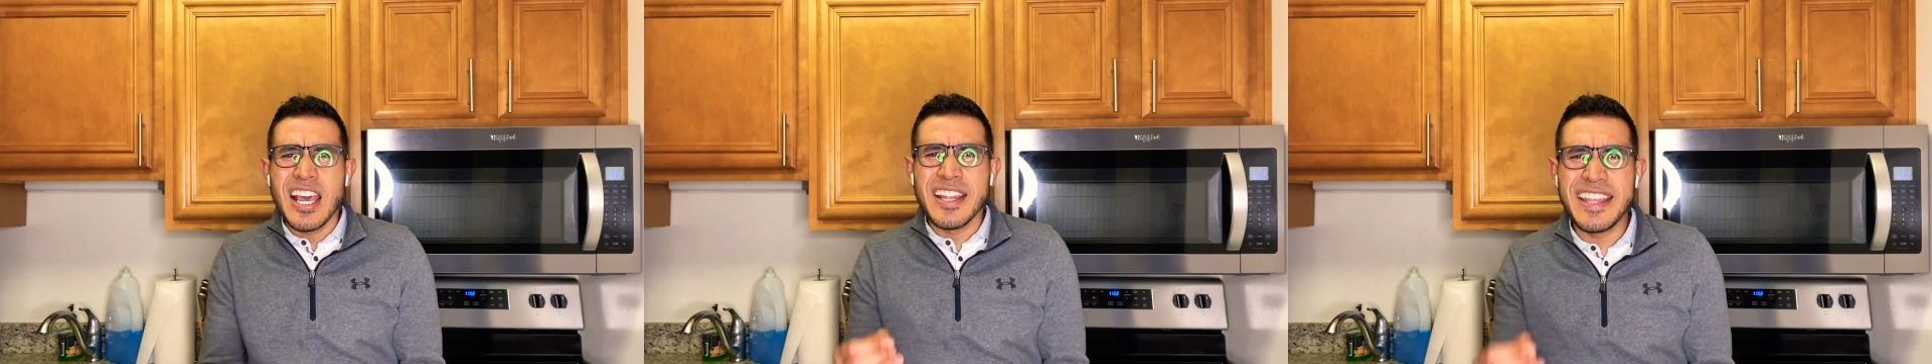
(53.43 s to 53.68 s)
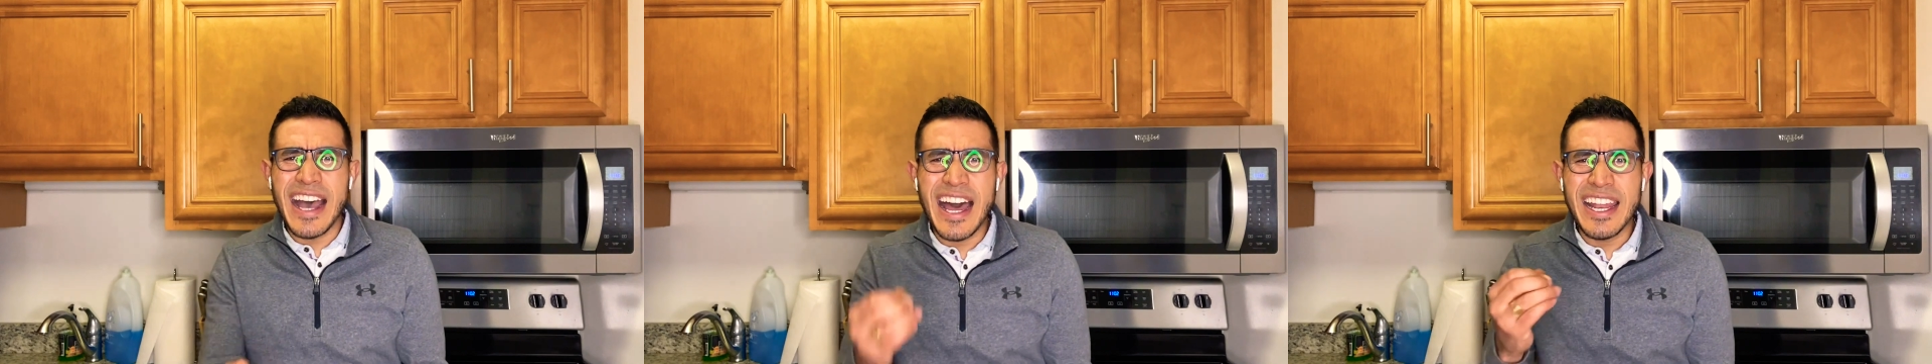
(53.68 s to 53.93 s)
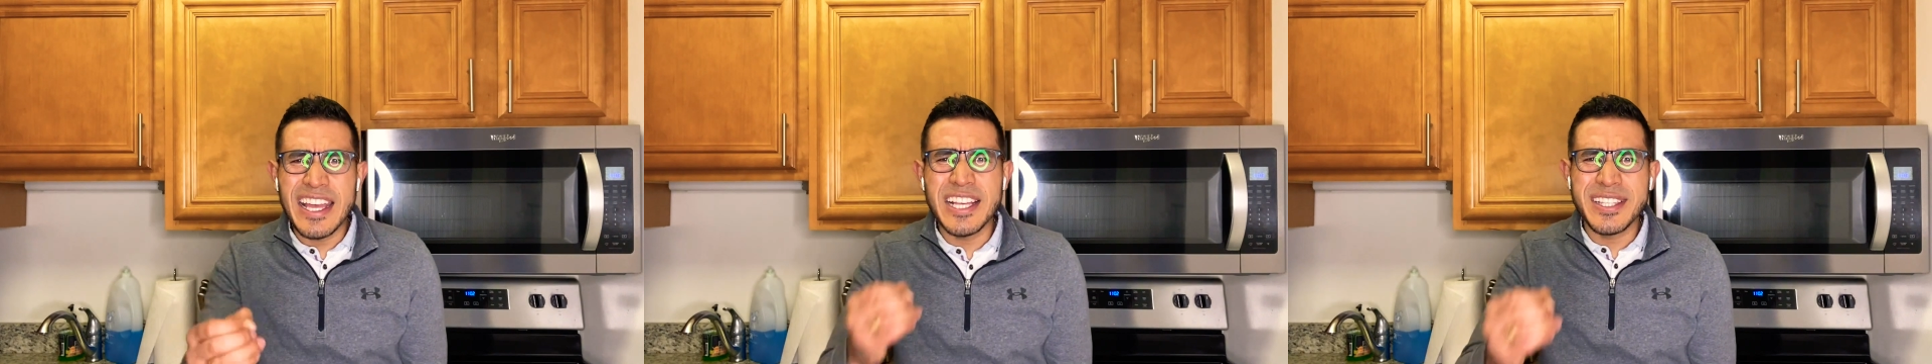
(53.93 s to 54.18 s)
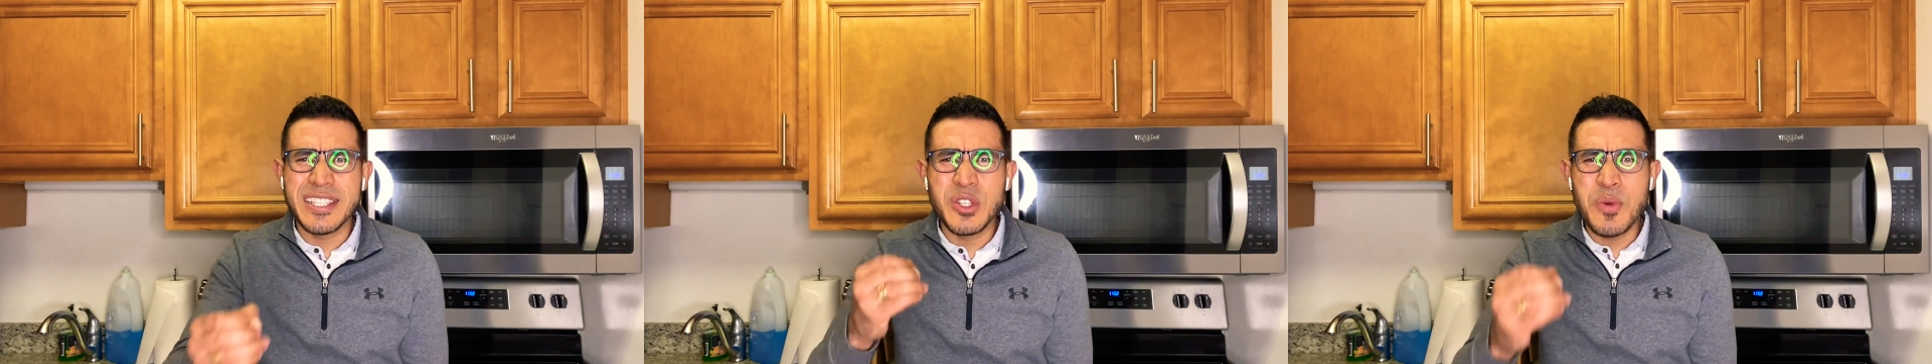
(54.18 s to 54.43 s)
that
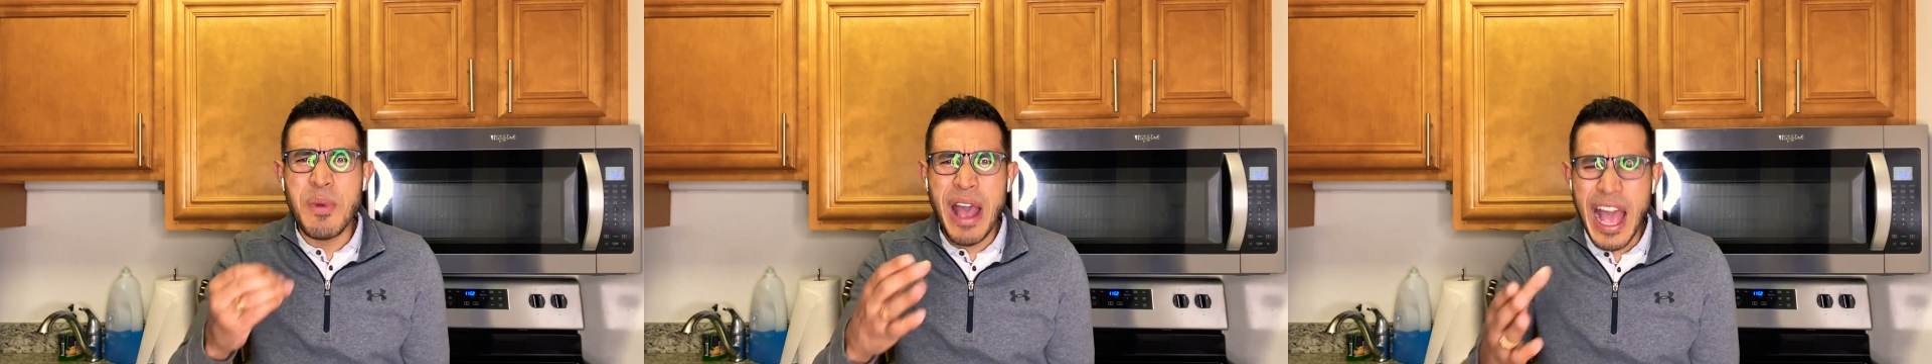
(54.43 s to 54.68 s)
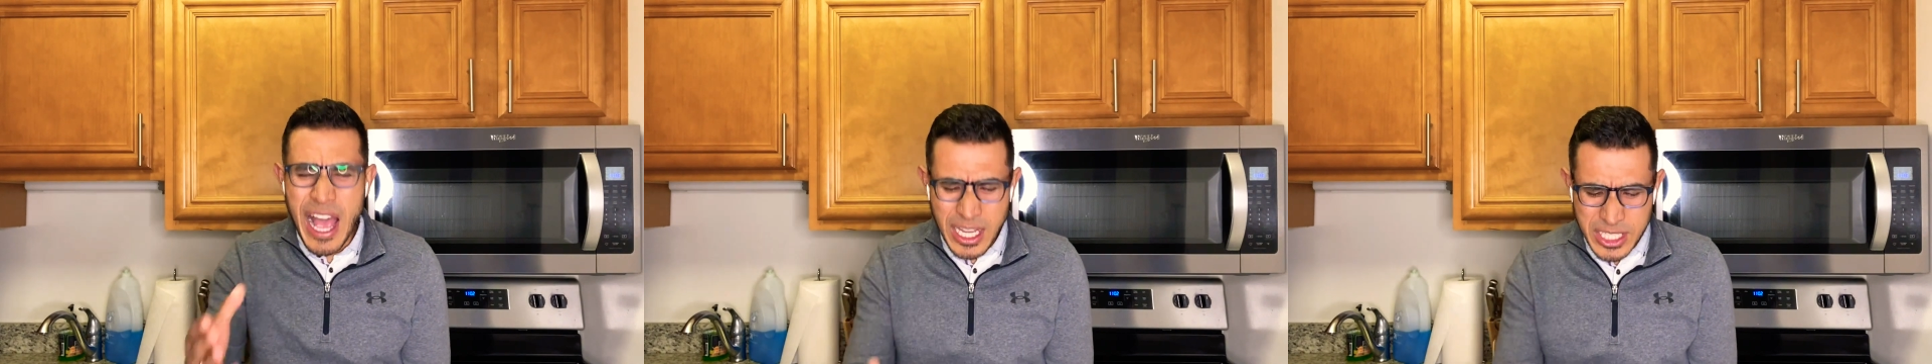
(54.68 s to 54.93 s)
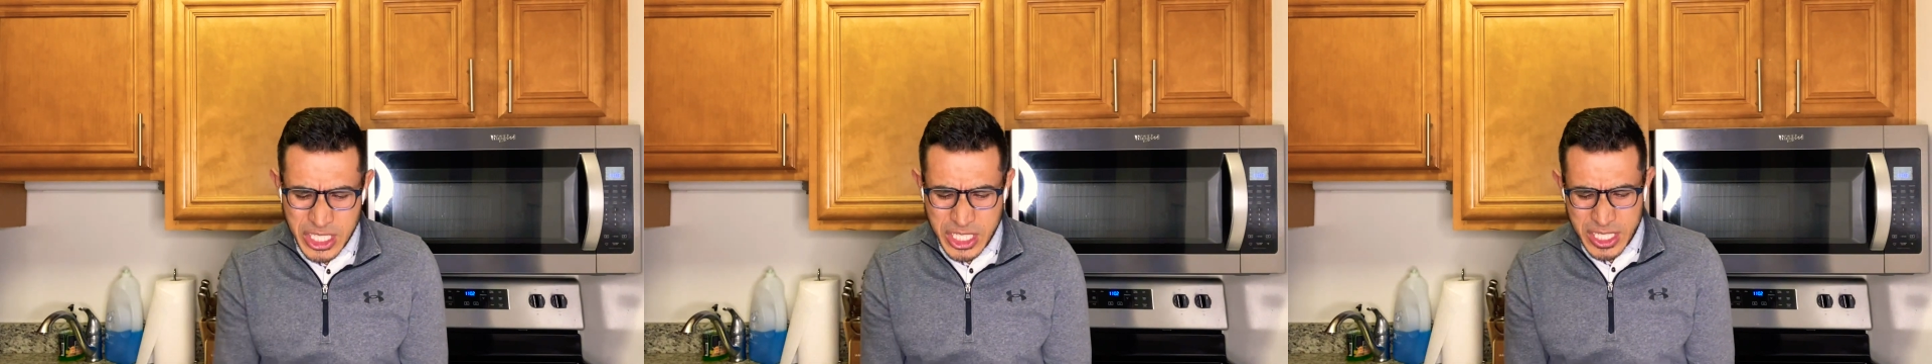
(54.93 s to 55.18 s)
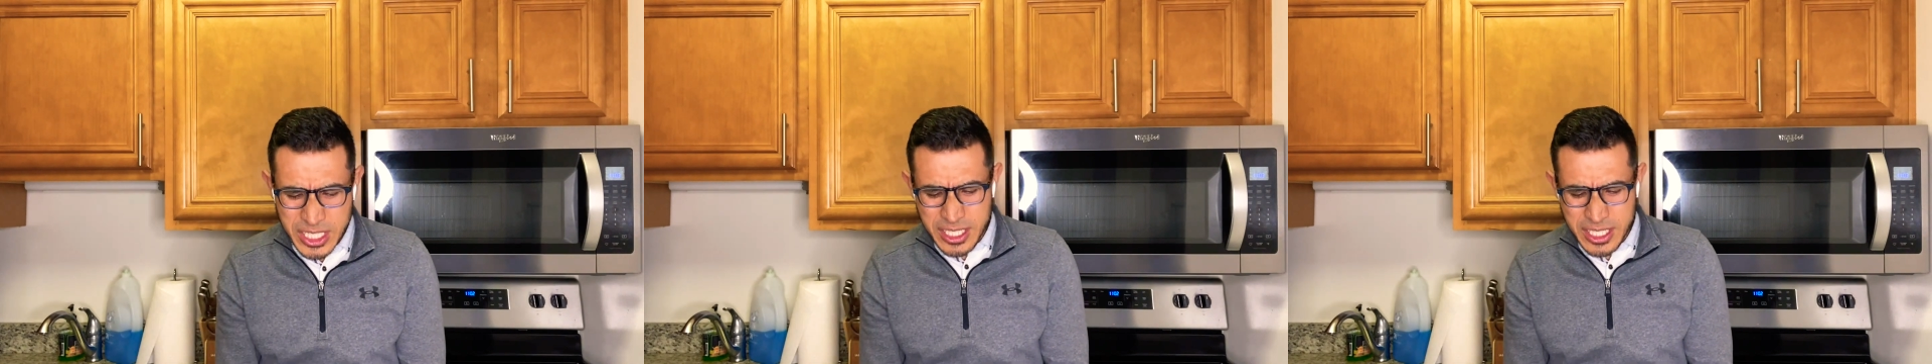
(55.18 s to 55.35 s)
is too much.